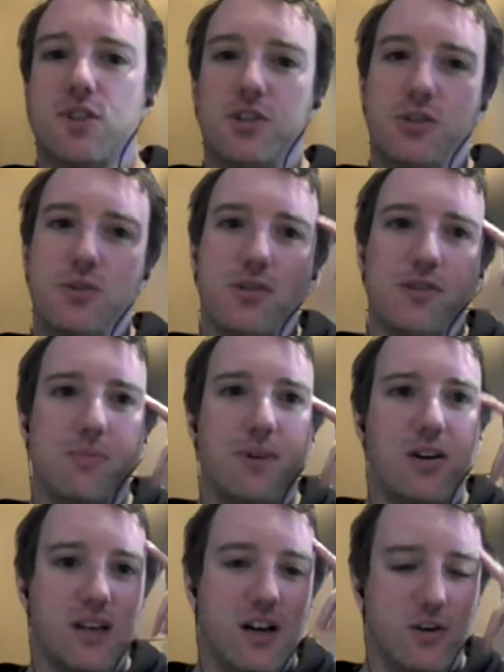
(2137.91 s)
curious
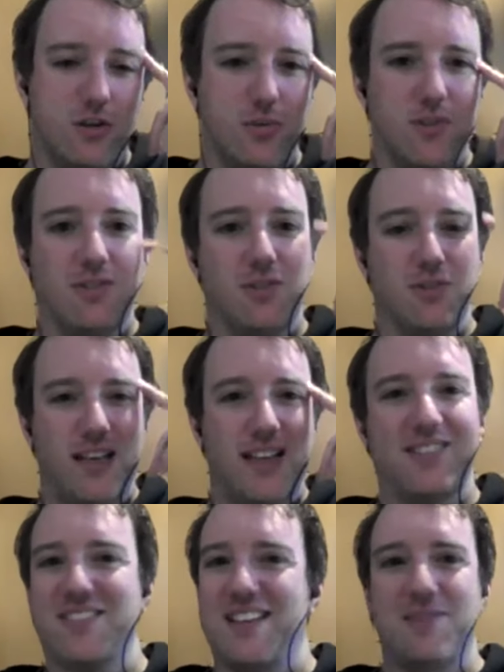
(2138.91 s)
about how you would do
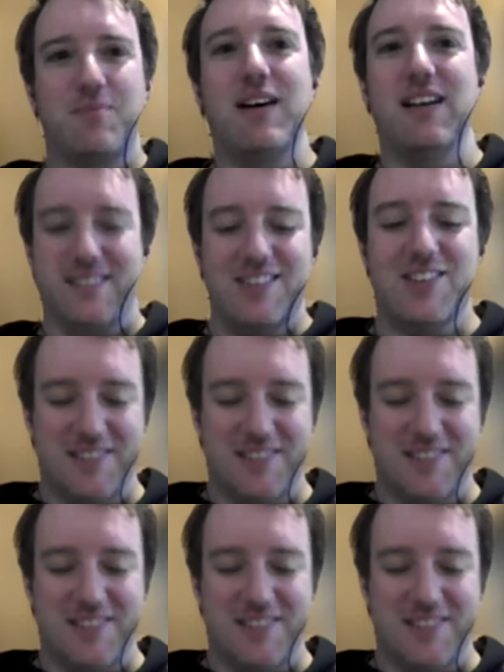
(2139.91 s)
that. I was like, but